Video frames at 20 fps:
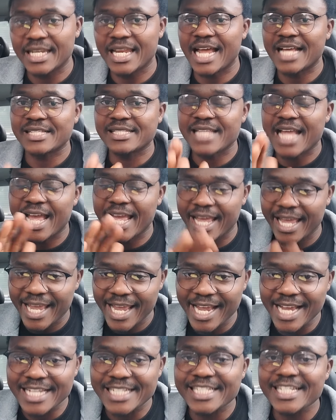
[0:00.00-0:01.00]
Last I
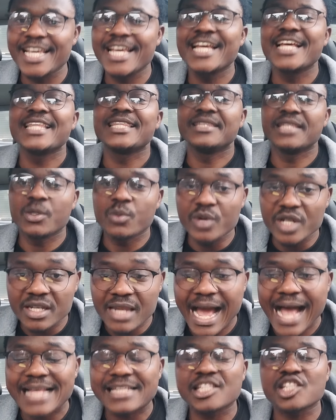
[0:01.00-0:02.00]
heard, they
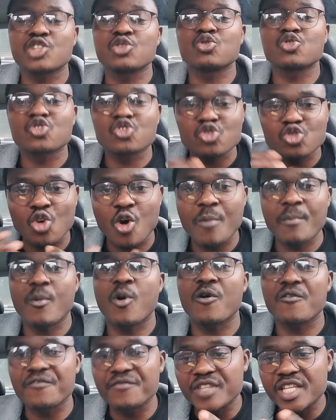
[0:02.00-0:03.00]
will ask you
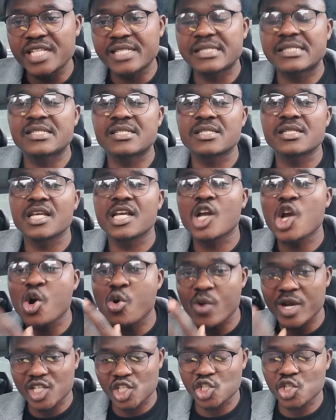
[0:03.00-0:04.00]
some of these
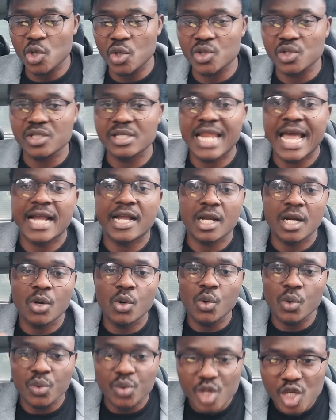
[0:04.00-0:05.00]
questions like,
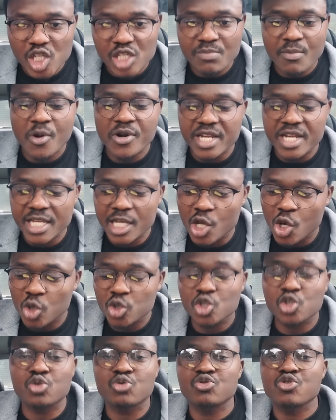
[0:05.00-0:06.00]
oh, this money
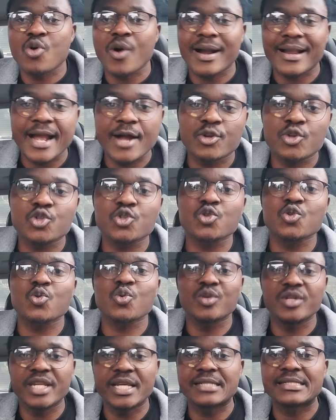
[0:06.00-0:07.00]
got to your account
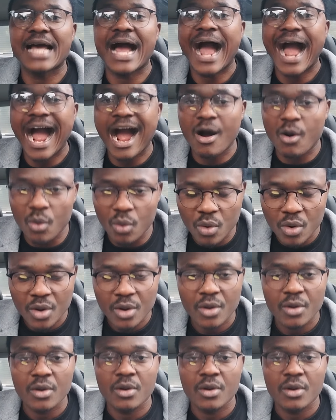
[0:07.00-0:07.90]
so date. How?